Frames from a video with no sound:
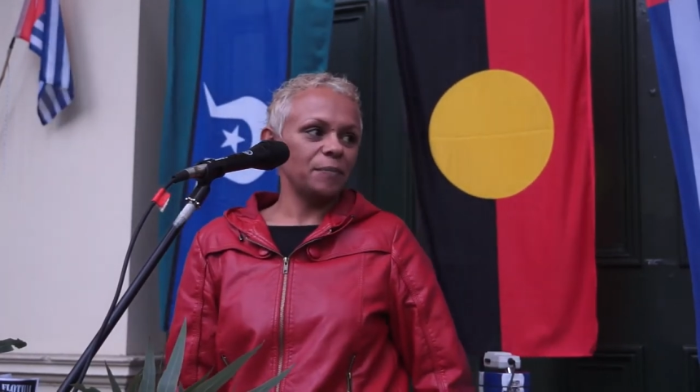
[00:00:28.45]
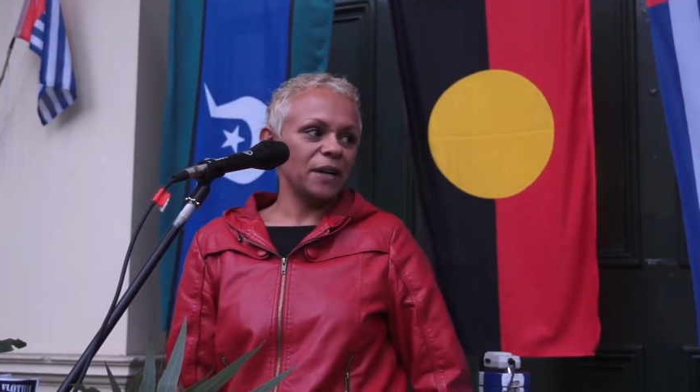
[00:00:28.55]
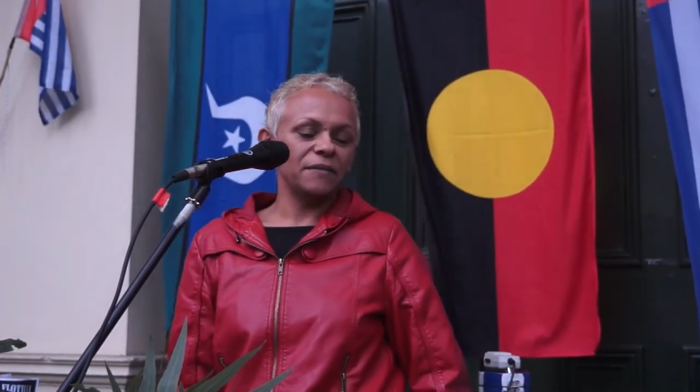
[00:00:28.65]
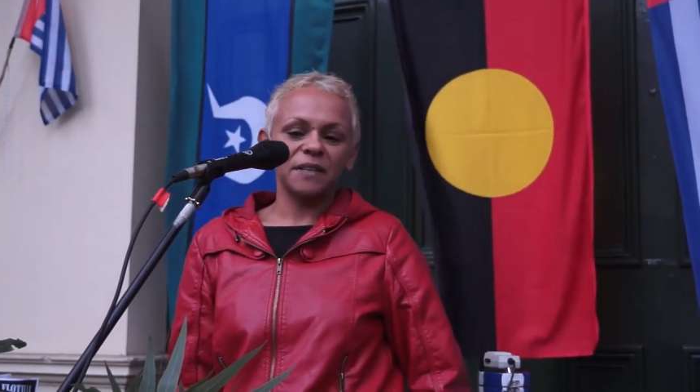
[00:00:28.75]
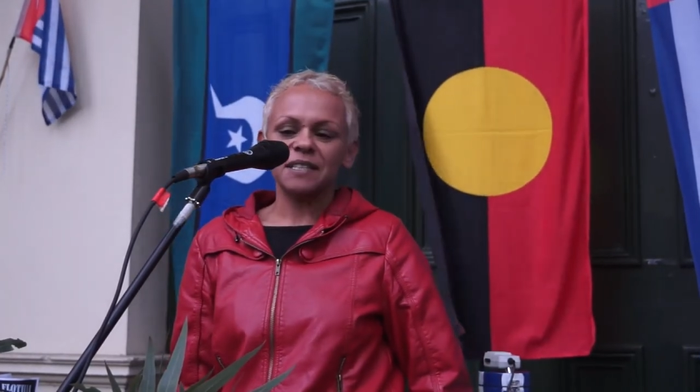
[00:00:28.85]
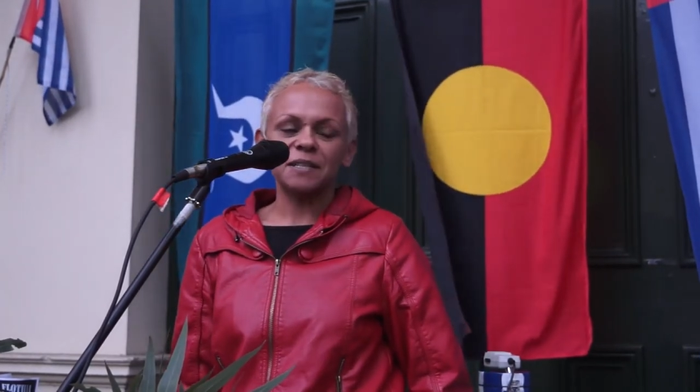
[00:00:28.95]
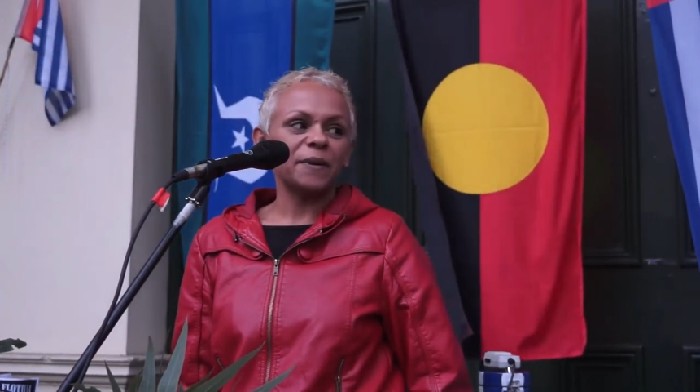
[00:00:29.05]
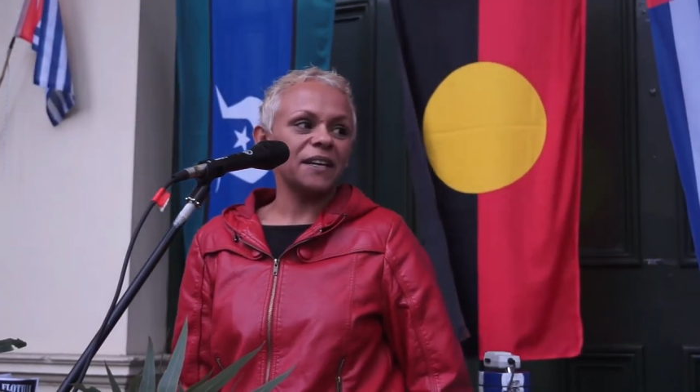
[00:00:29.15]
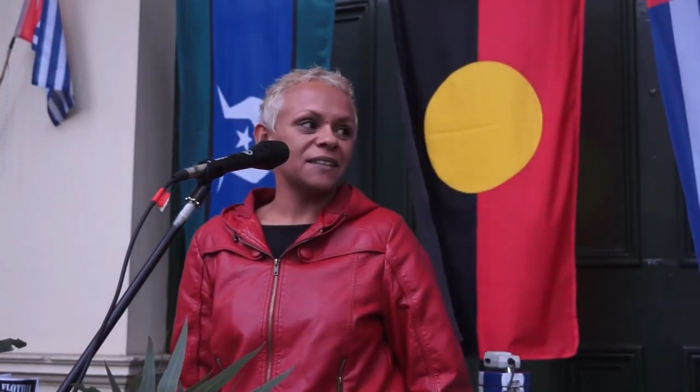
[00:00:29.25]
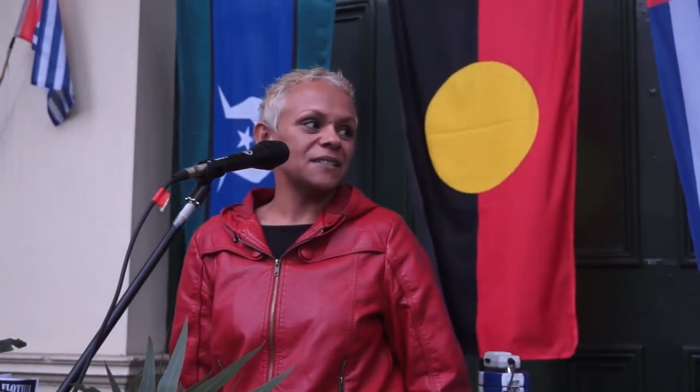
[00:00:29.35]
previous
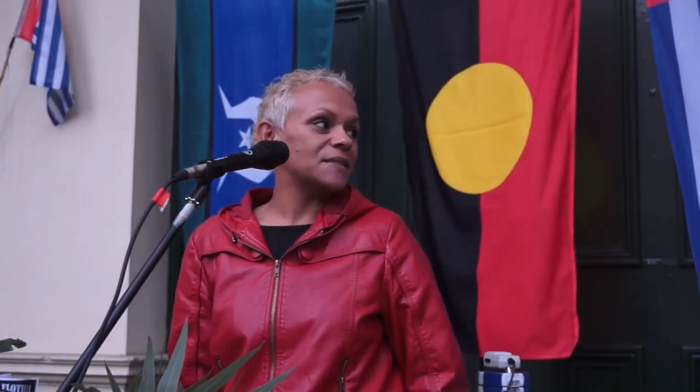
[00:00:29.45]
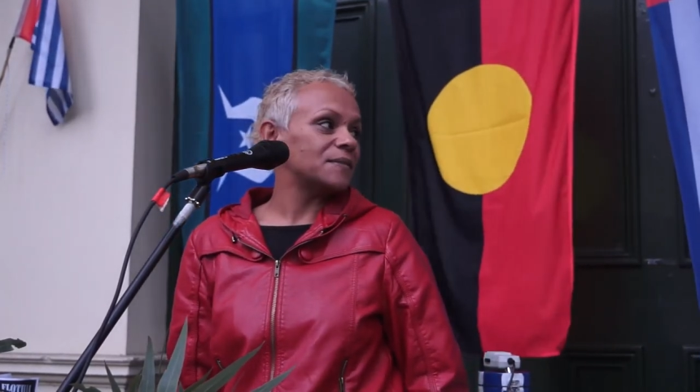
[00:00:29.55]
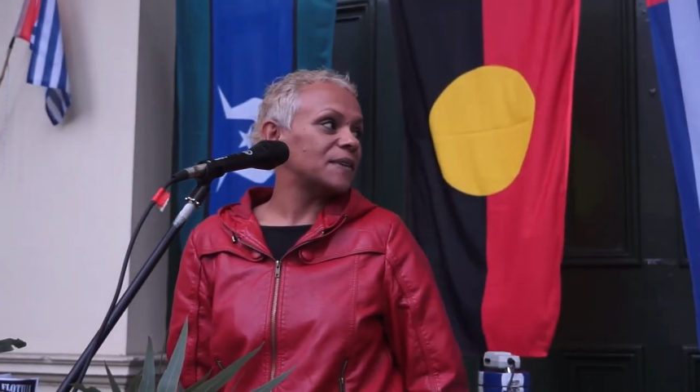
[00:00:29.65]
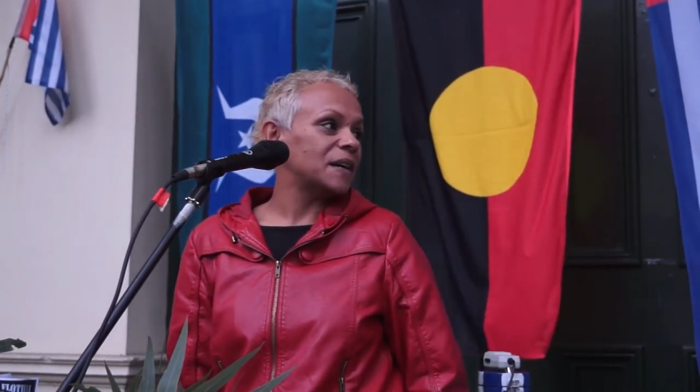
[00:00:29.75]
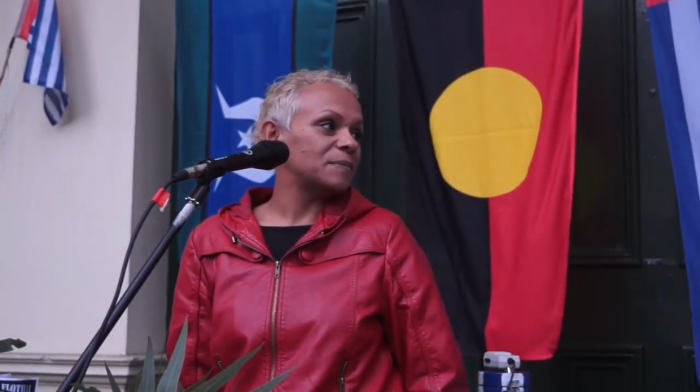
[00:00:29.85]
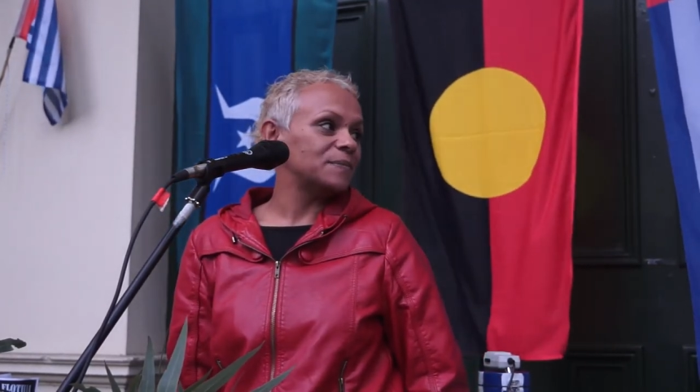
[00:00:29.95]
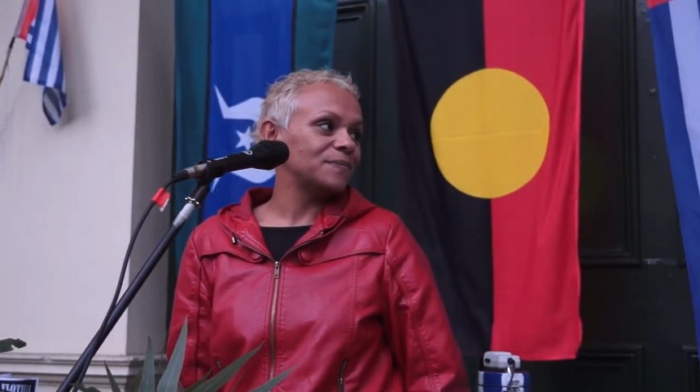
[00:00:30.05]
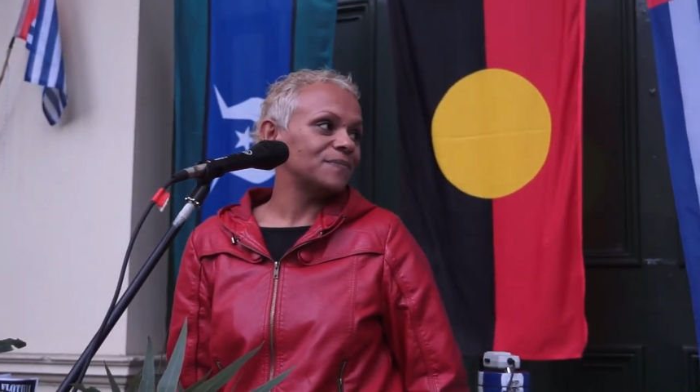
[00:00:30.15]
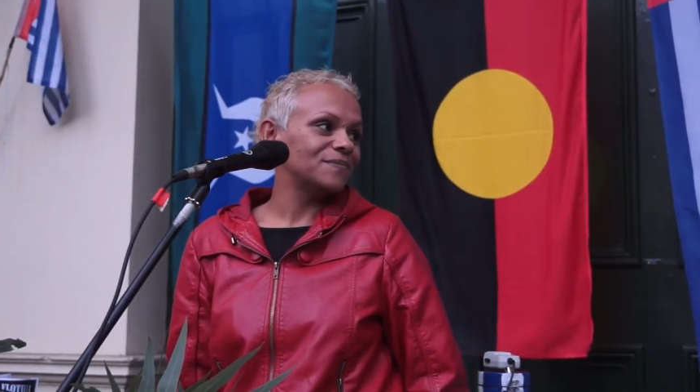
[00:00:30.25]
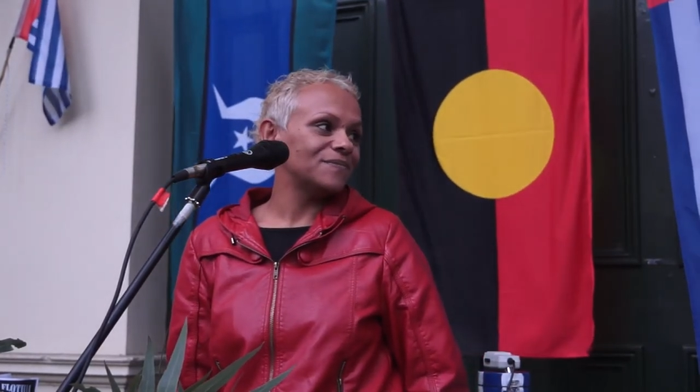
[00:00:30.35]
speakers have um,
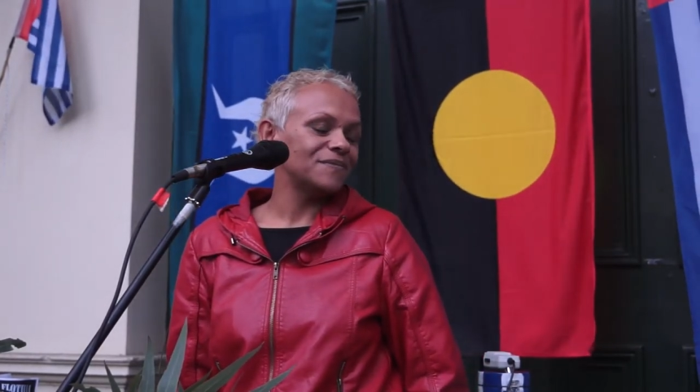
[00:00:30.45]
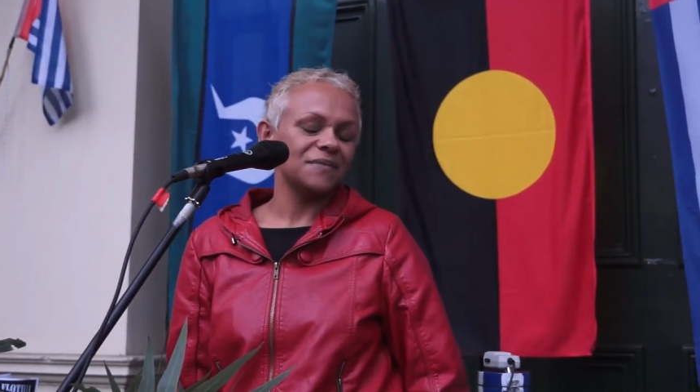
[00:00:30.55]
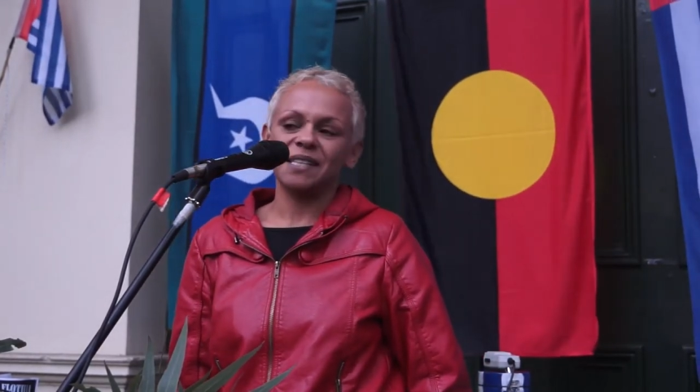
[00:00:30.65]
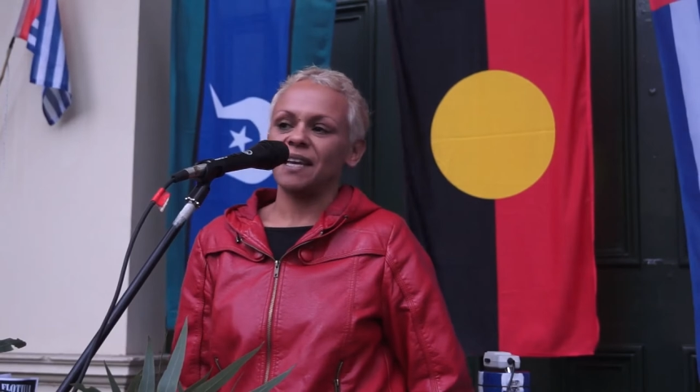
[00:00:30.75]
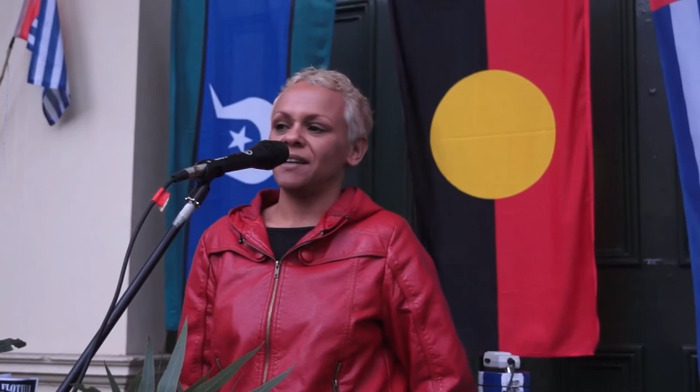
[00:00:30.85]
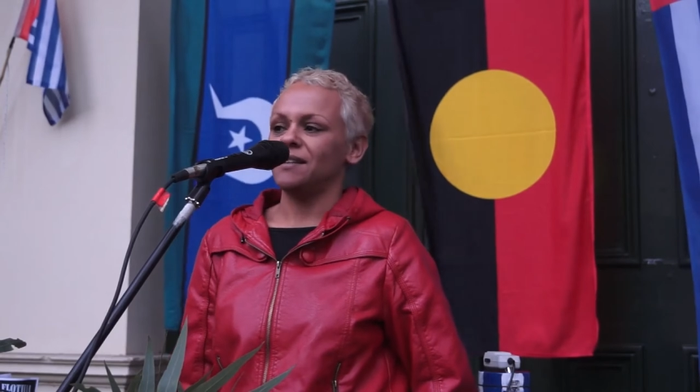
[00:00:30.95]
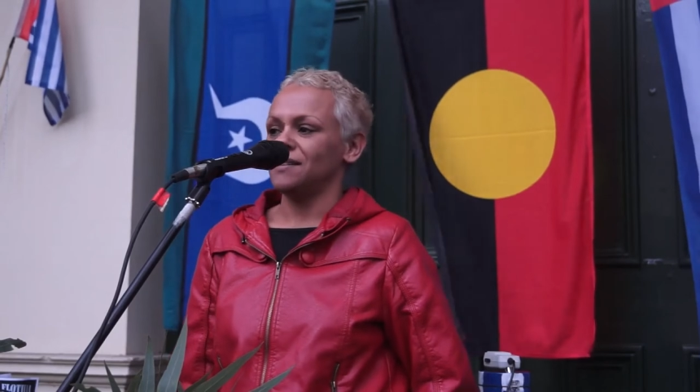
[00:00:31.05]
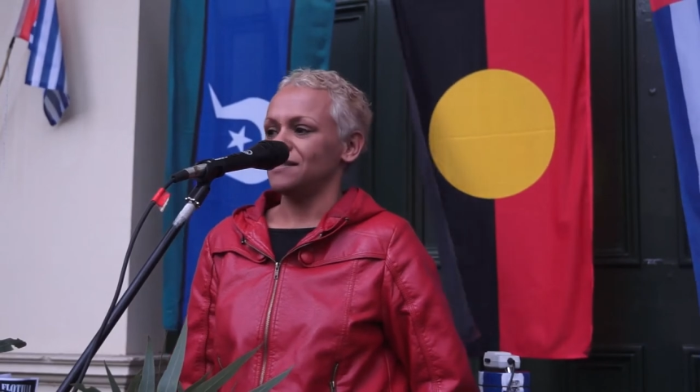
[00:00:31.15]
said,